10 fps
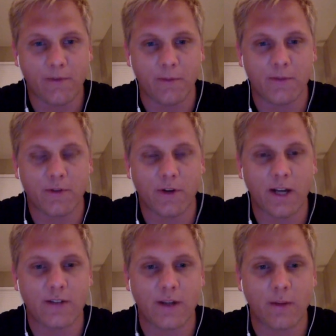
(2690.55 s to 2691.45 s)
from
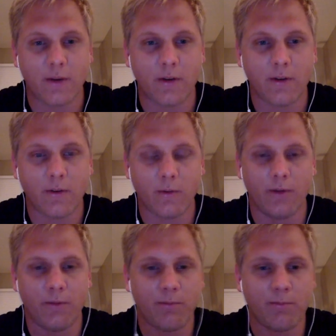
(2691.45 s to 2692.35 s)
scratch that
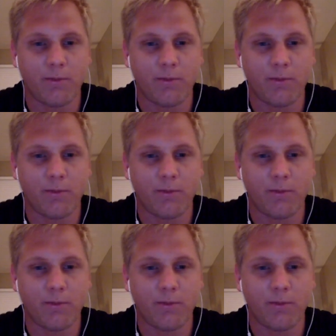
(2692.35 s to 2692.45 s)
would